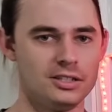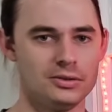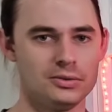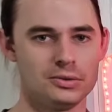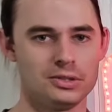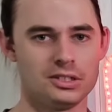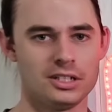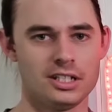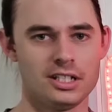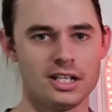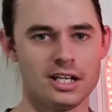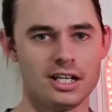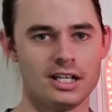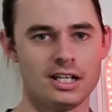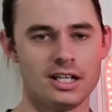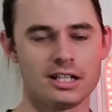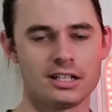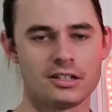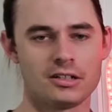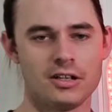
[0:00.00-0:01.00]
You'll see
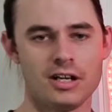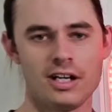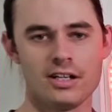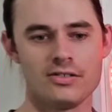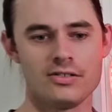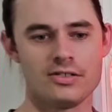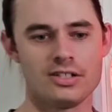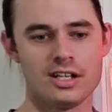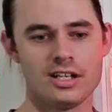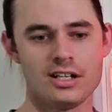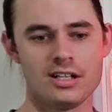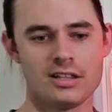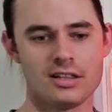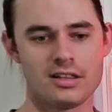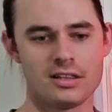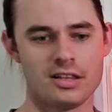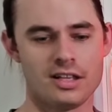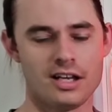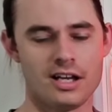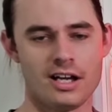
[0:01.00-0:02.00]
a Crown
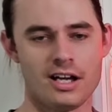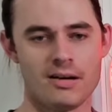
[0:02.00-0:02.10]
Zenith